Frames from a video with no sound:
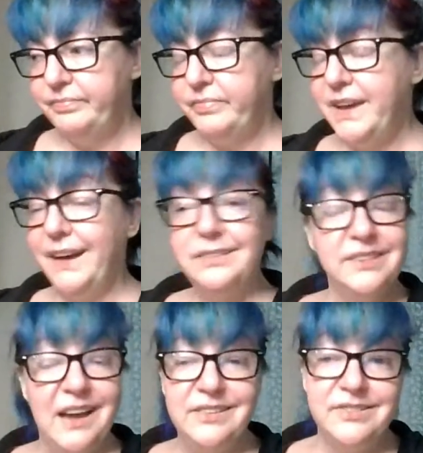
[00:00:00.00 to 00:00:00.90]
Yeah,
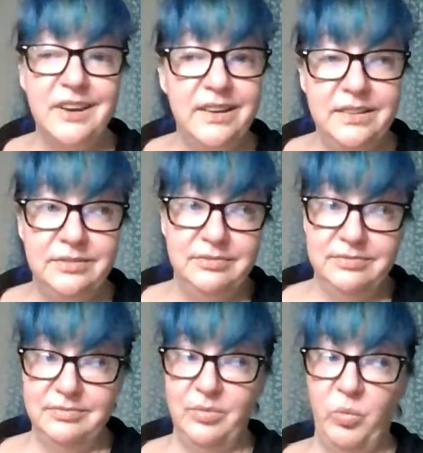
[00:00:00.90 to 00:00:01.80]
last night
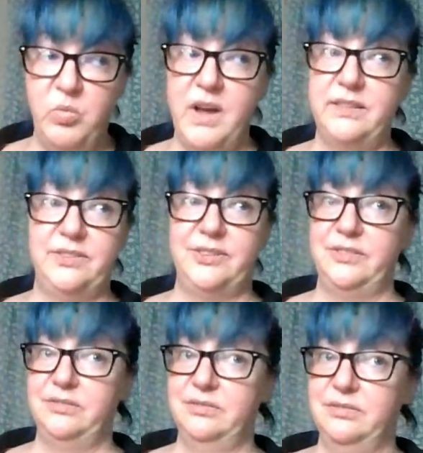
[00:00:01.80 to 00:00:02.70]
went,
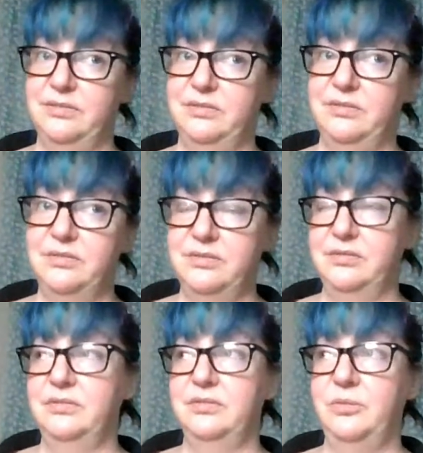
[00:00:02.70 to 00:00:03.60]

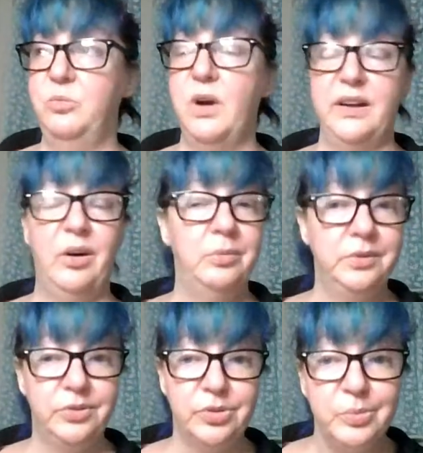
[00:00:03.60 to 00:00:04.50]
what,
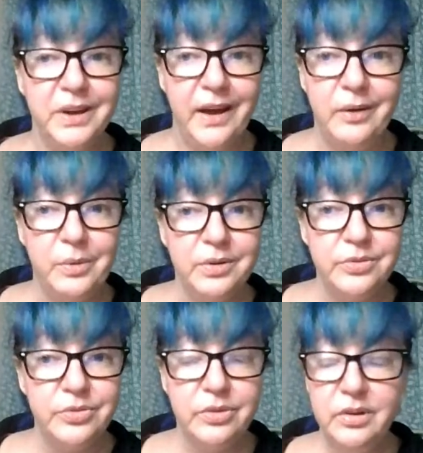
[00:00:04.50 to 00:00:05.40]
almost 3
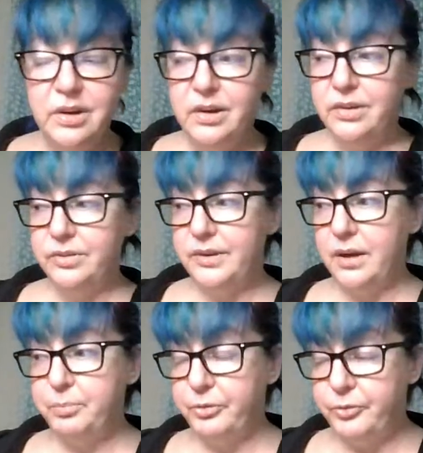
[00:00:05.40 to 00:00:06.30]
hours.
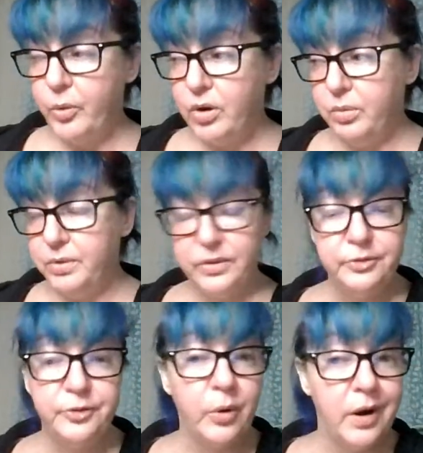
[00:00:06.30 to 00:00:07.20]
Night before was a
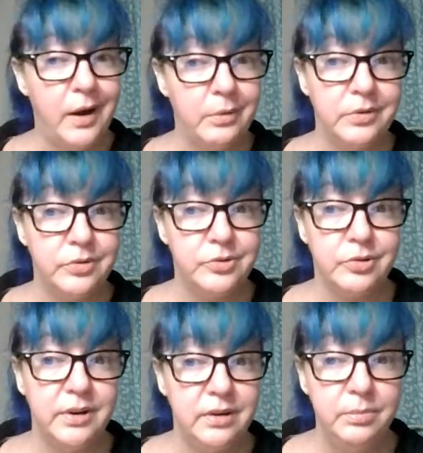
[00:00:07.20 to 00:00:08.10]
4-hour
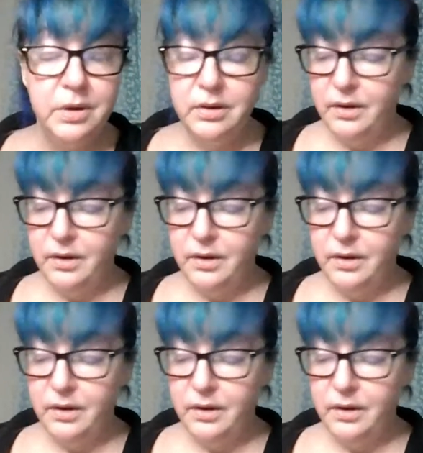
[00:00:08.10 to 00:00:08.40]
stream.